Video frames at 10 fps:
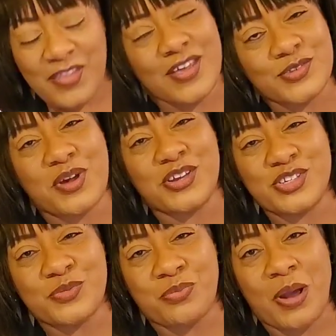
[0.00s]
That's why you
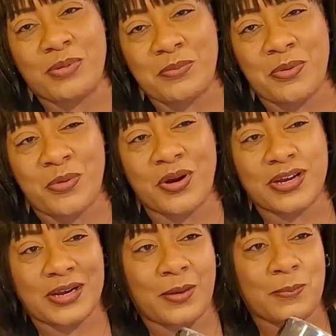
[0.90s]
should probably pour it
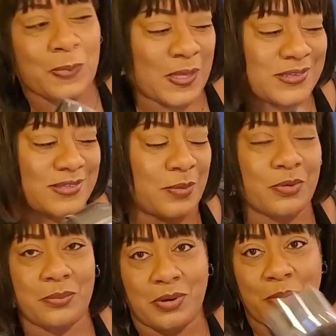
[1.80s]
in a
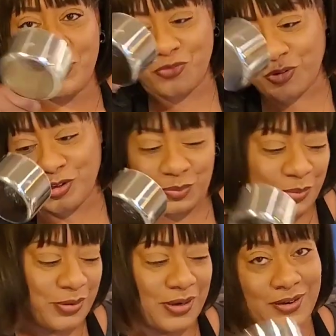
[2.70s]
separate bowl before you
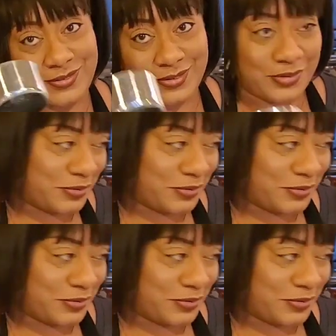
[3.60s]
pour it in here so you